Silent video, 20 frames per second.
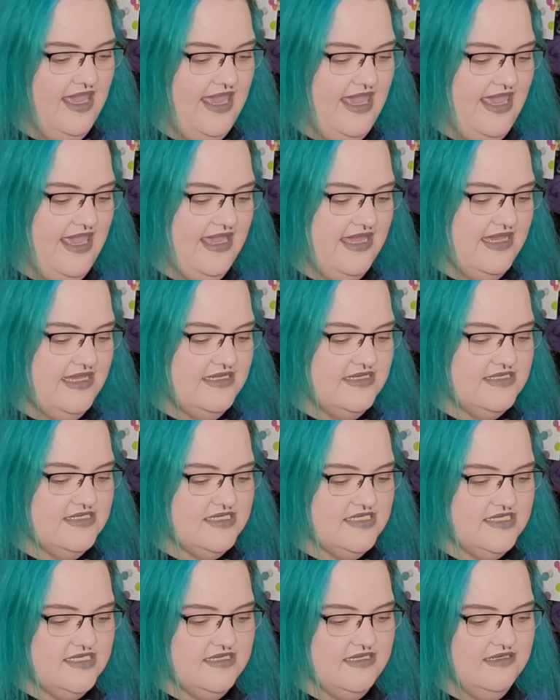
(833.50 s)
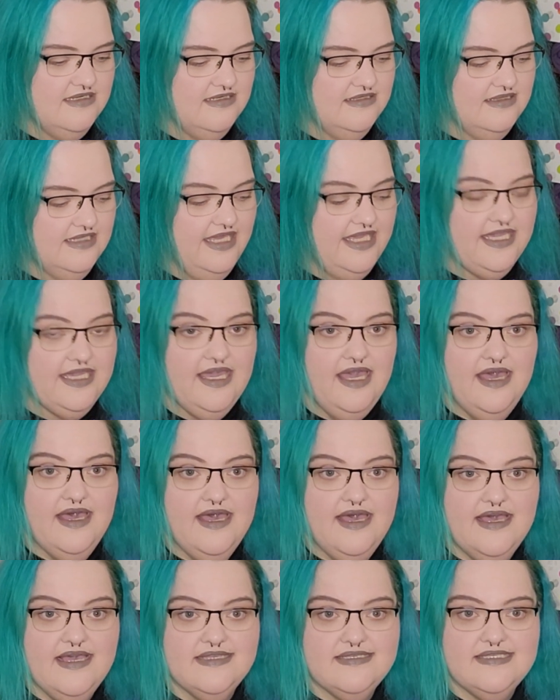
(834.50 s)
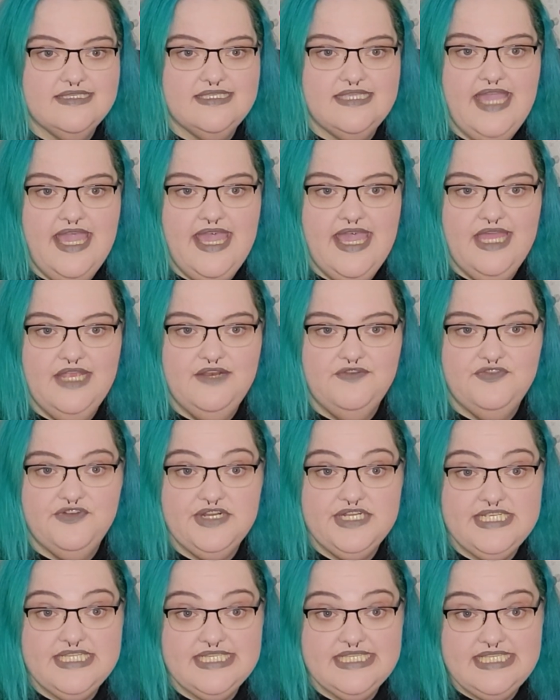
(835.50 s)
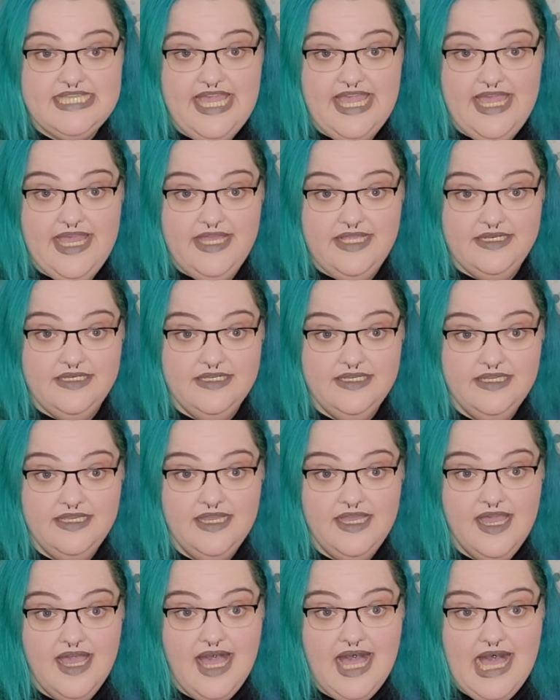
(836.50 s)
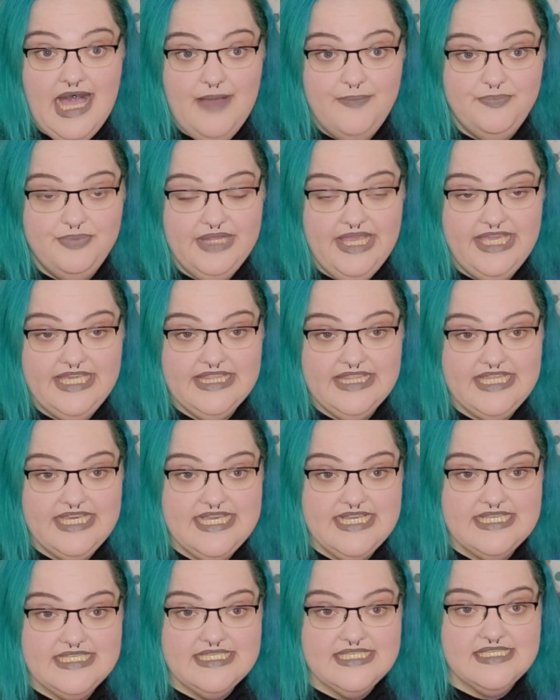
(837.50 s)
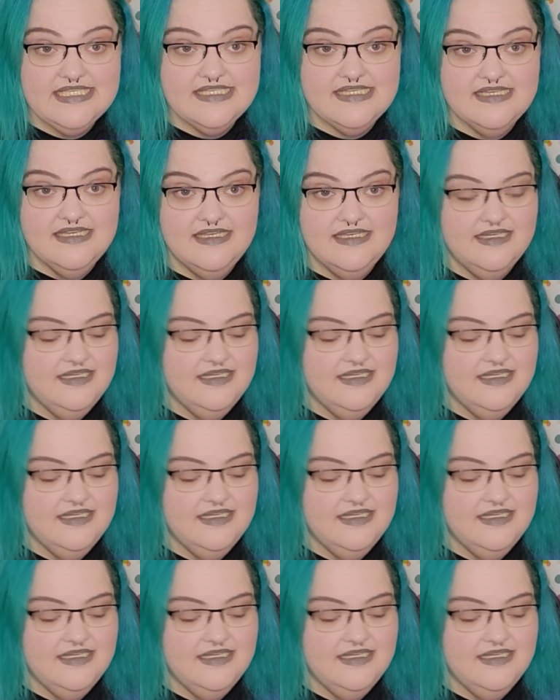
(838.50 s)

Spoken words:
and like a stand for it to stand up like this.